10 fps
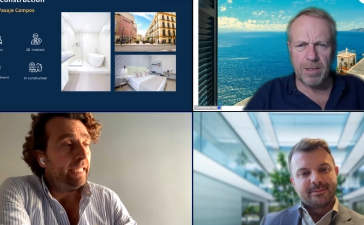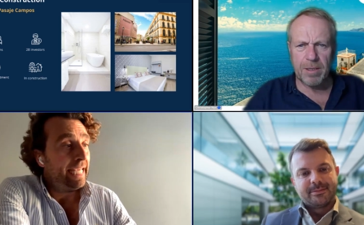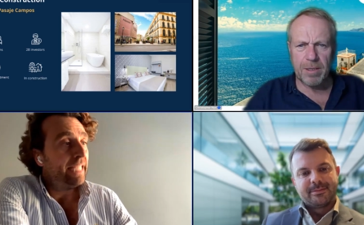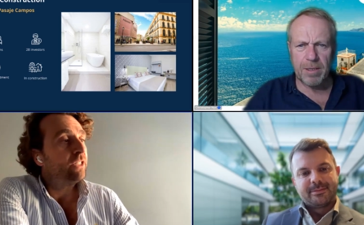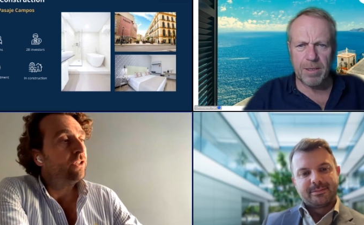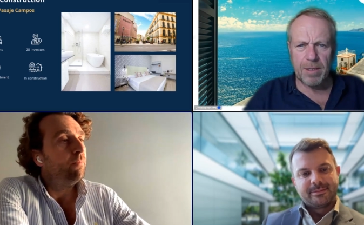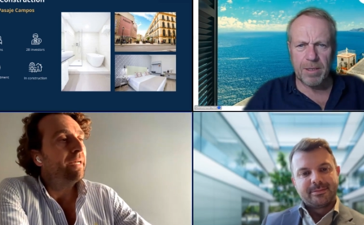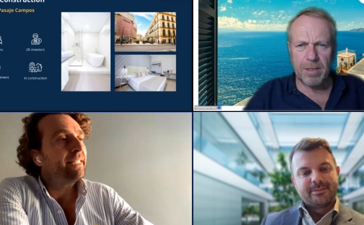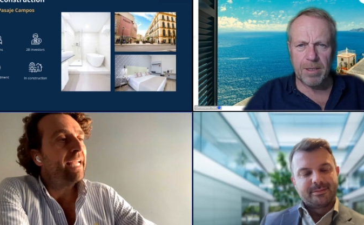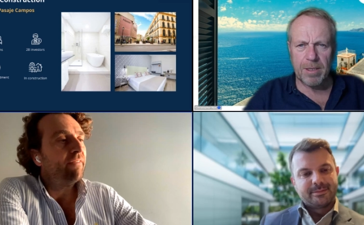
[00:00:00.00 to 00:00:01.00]
Speaker 1: Yes, you
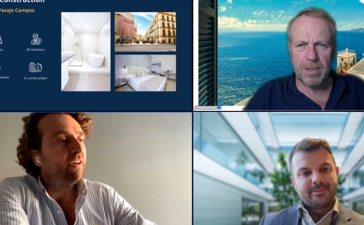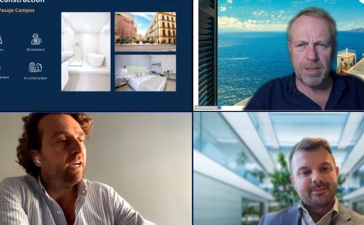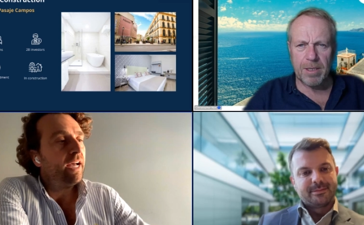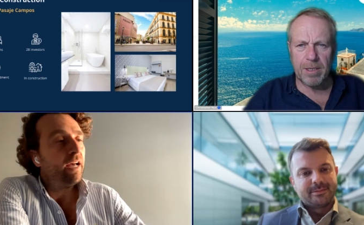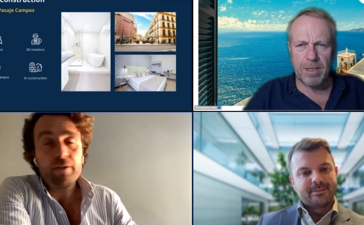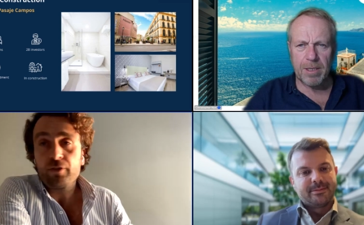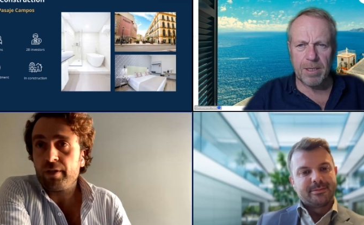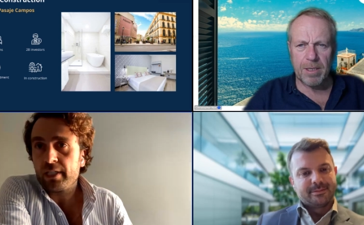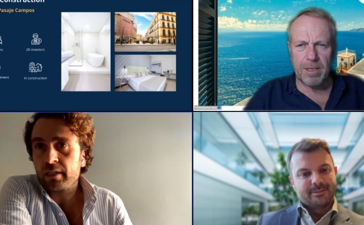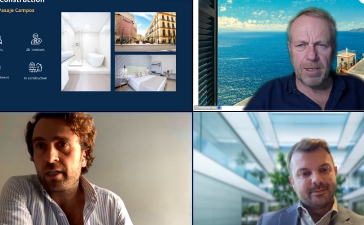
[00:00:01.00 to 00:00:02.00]
must have a health
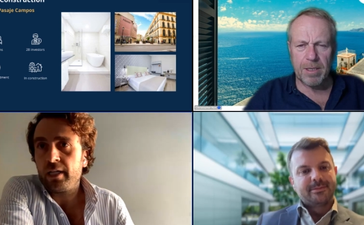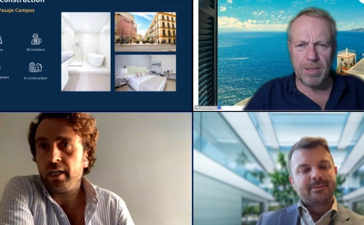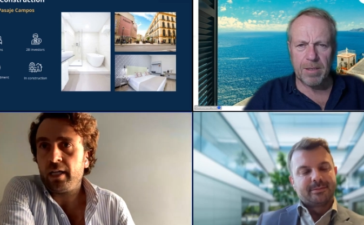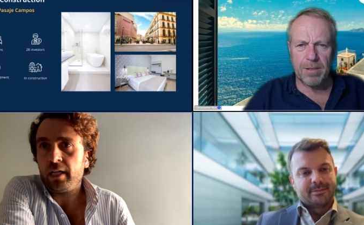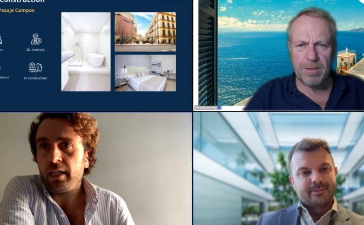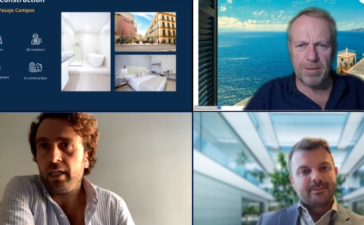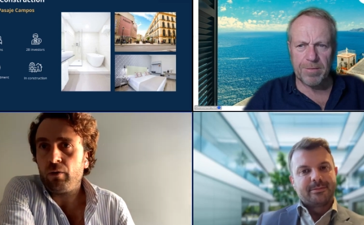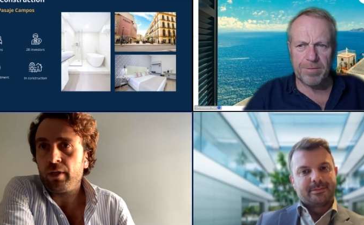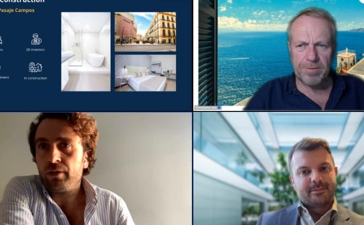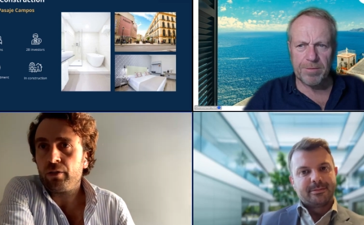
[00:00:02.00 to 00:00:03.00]
insurance uh, in
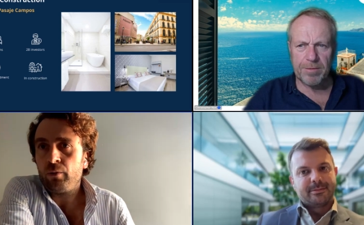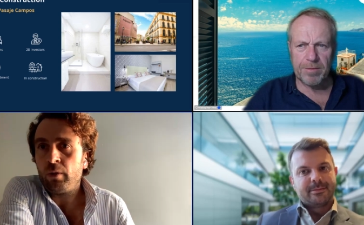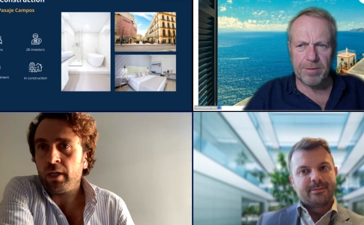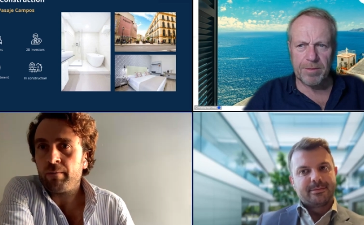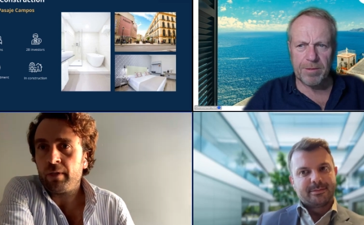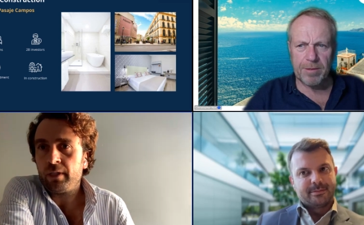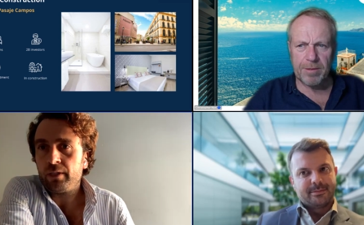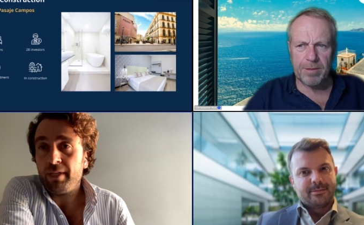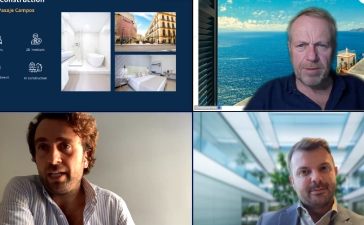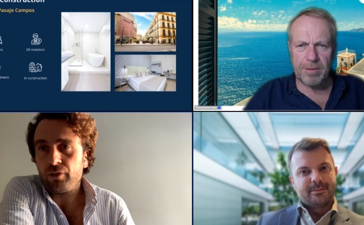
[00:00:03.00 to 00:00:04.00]
order to um,
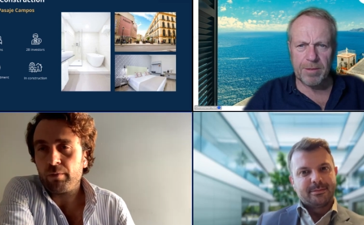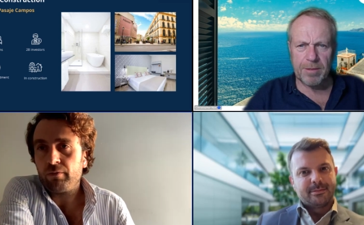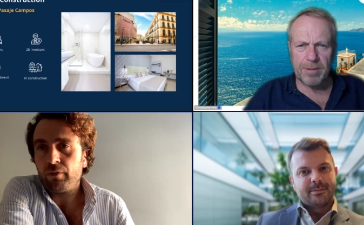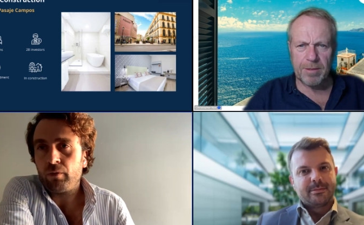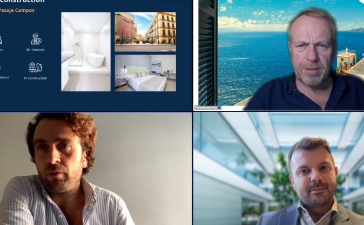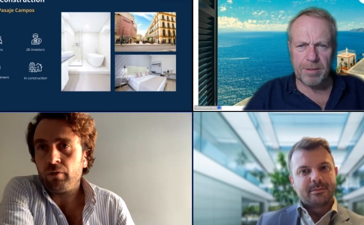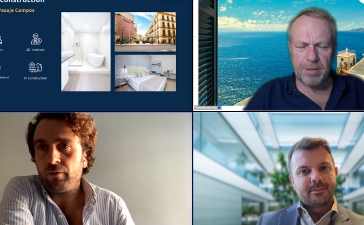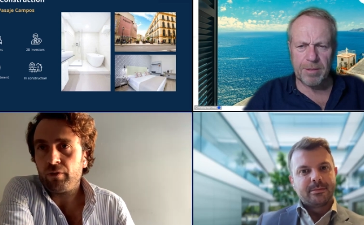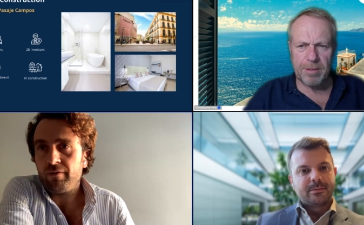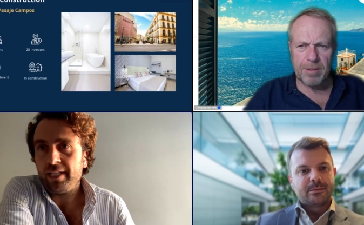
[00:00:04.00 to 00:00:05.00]
to be eligible for,
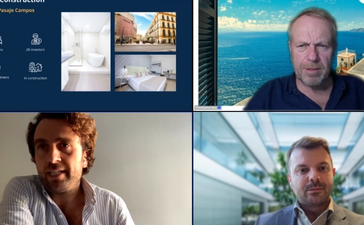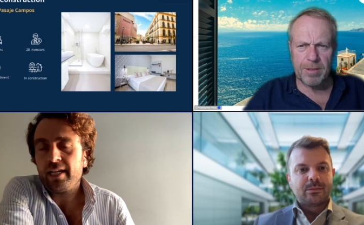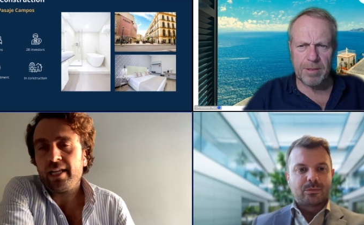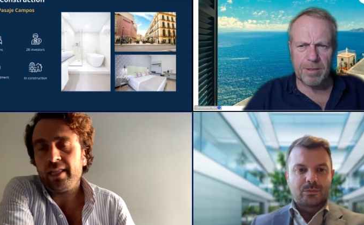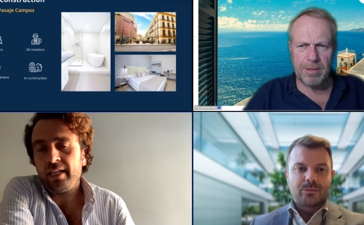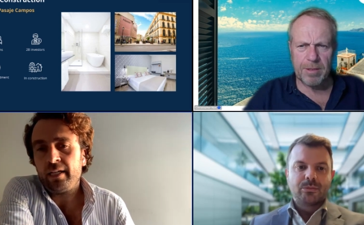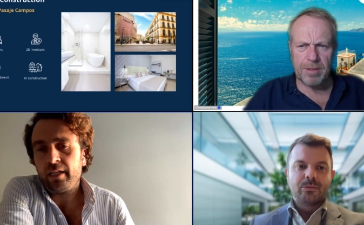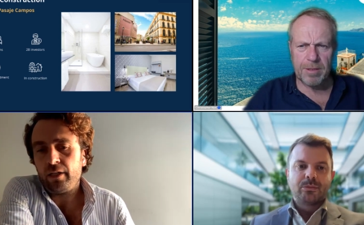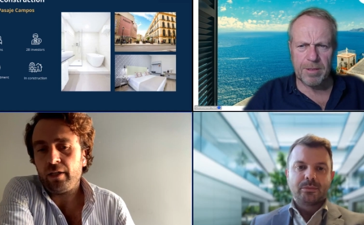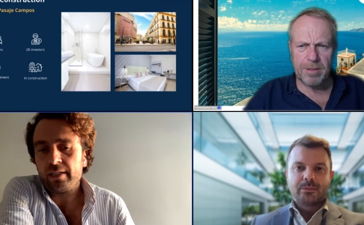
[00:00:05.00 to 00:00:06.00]
for the visa, and
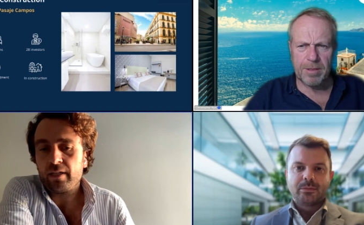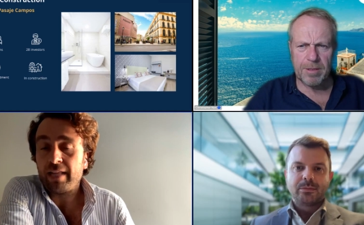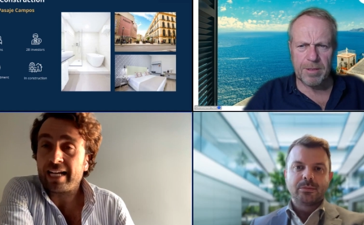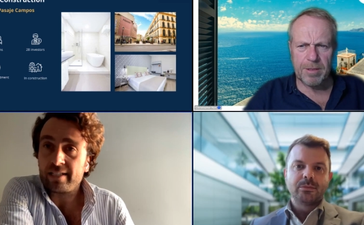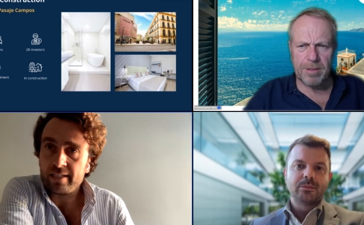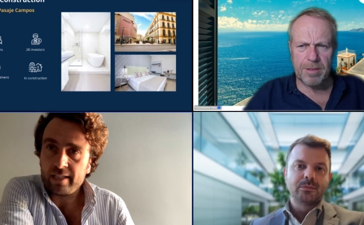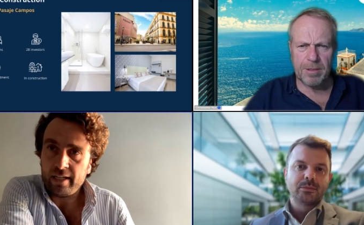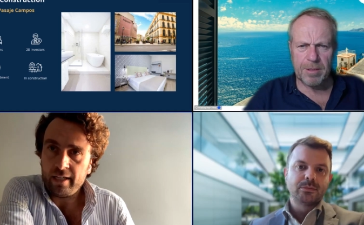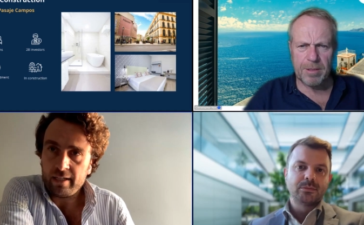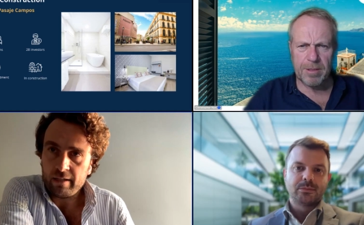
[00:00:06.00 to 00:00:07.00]
then you can still access
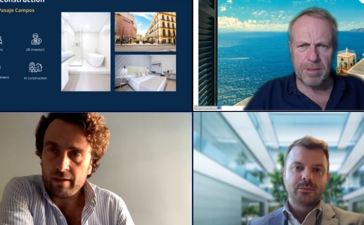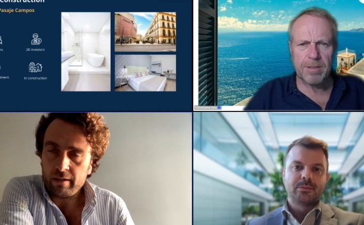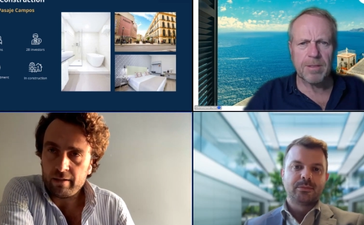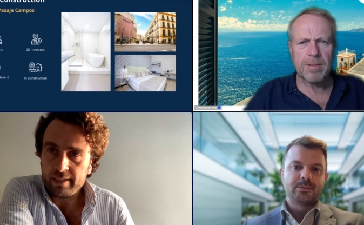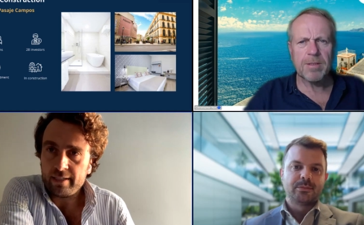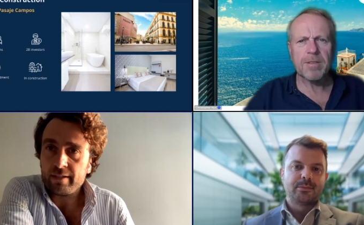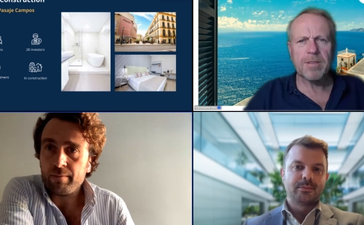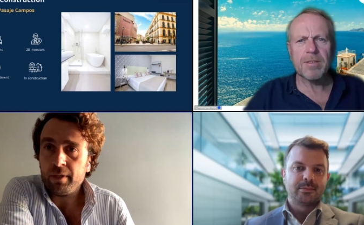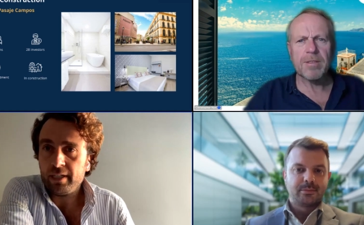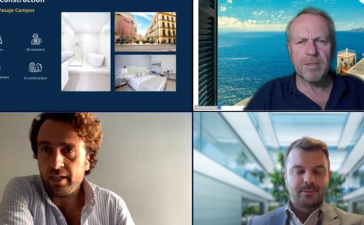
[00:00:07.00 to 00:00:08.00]
the uh,
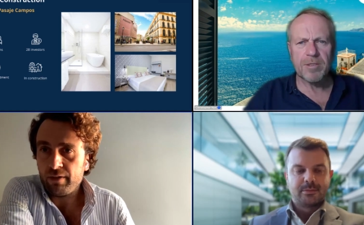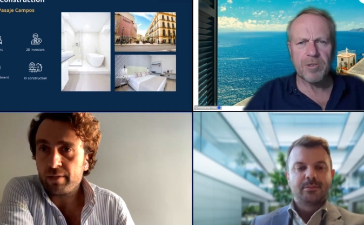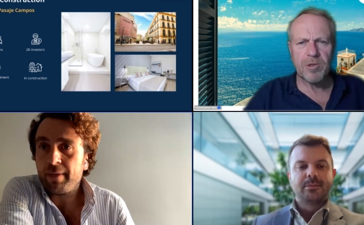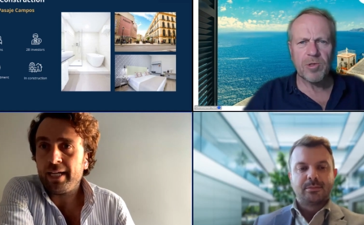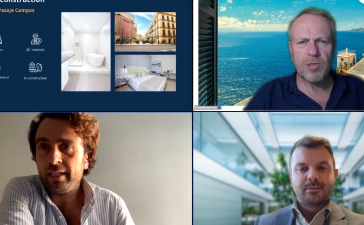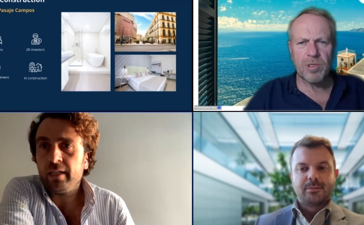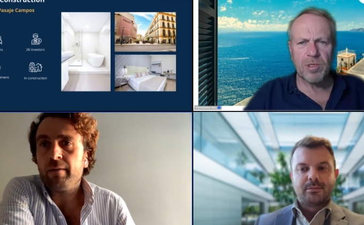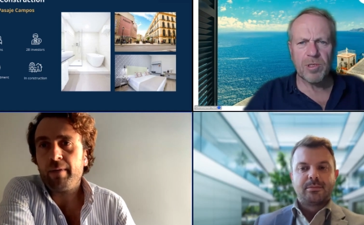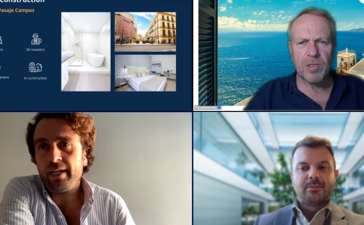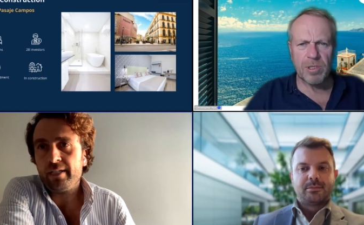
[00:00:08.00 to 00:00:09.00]
system here in
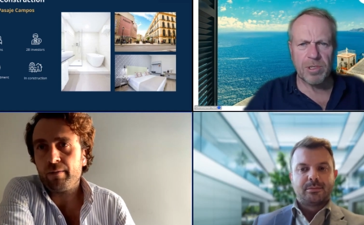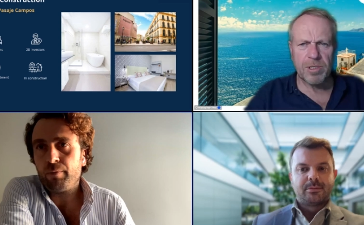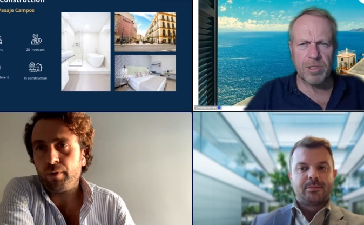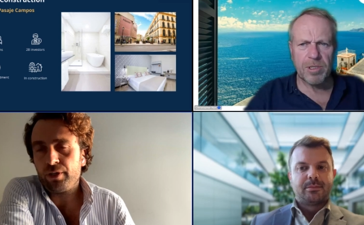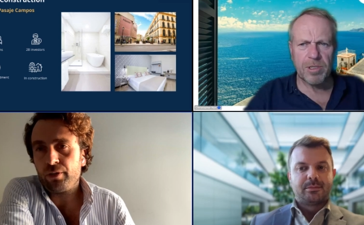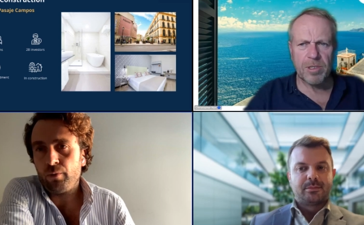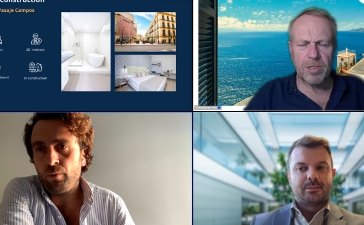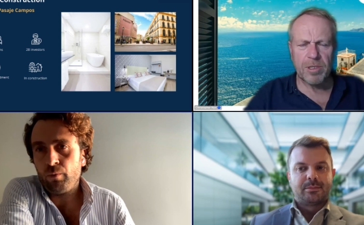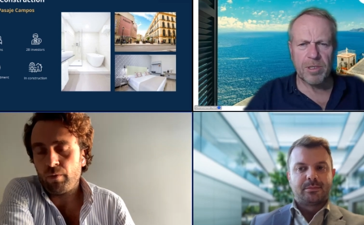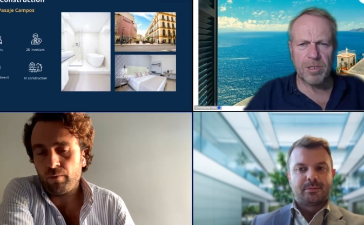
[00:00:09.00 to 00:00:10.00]
Spain. But it is important
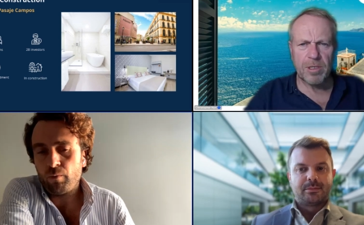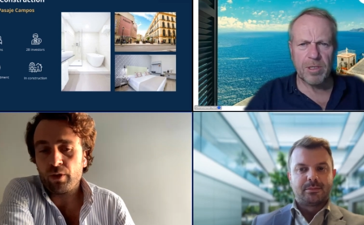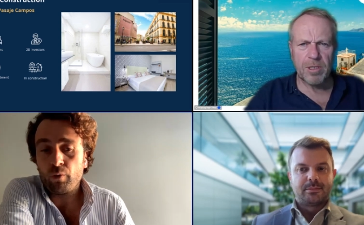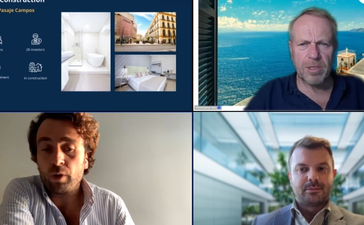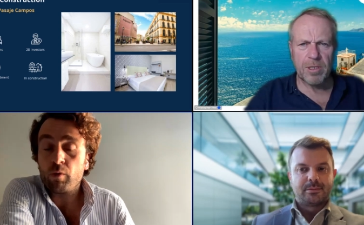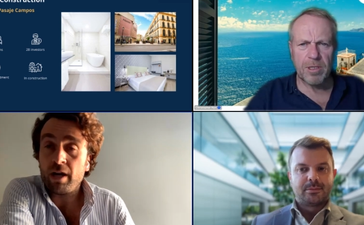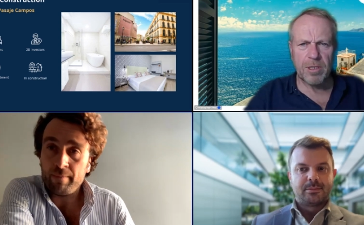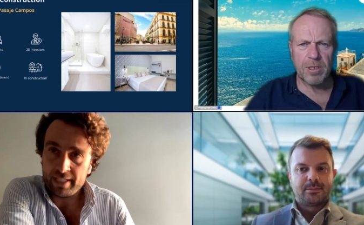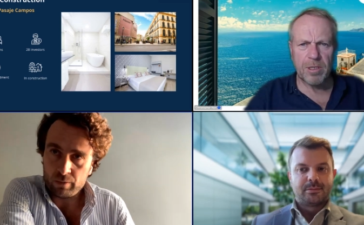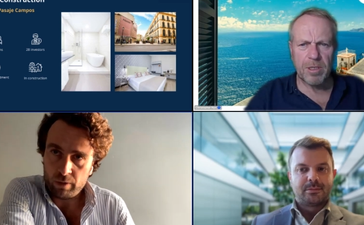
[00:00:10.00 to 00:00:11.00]
to one of the
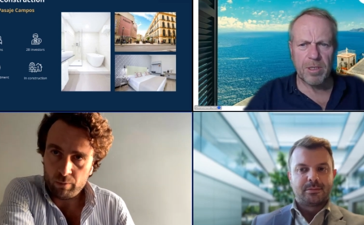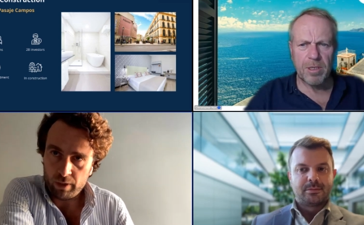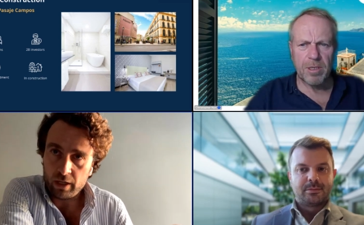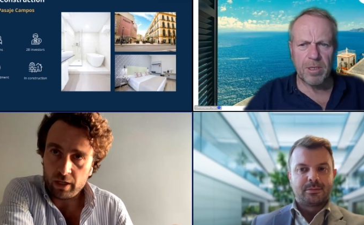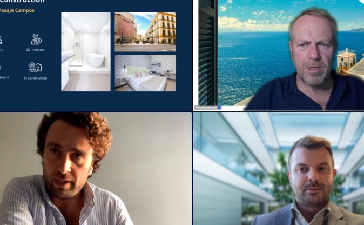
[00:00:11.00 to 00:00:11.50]
requirements when we go